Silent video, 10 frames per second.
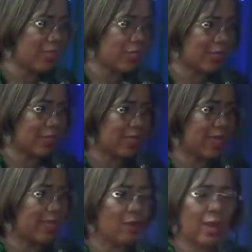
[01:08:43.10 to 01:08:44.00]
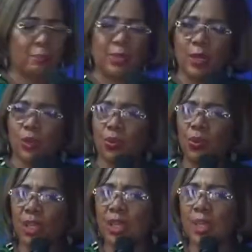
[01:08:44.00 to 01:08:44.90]
she now sat down and began to
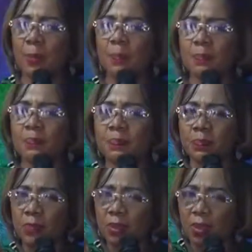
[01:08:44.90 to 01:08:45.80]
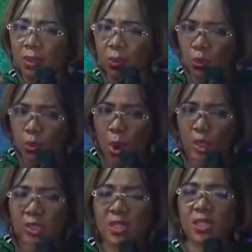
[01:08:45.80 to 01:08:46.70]
think,
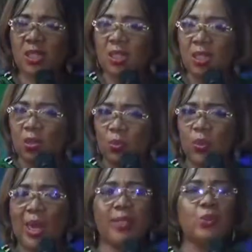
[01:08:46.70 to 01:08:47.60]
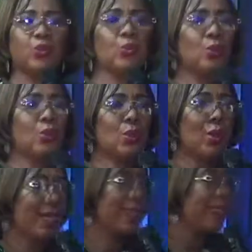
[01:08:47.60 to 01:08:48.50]
what will I do?
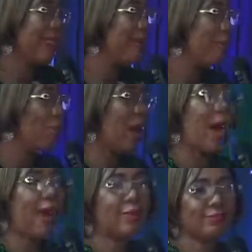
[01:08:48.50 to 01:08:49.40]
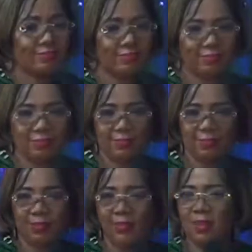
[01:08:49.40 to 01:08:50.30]
And it came to her.
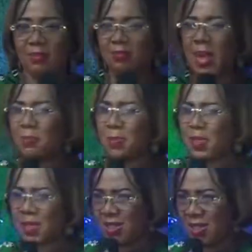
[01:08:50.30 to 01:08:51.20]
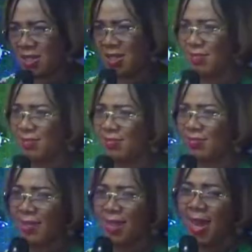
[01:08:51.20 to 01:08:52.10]
Buy beans
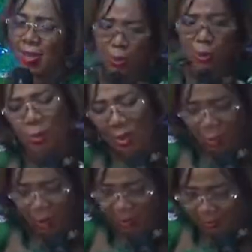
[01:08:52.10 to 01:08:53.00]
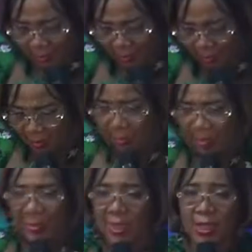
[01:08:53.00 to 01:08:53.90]
and do moi moi. It
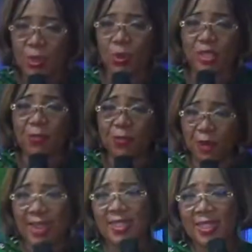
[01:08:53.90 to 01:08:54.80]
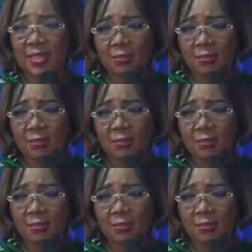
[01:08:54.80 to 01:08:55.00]
was a Friday.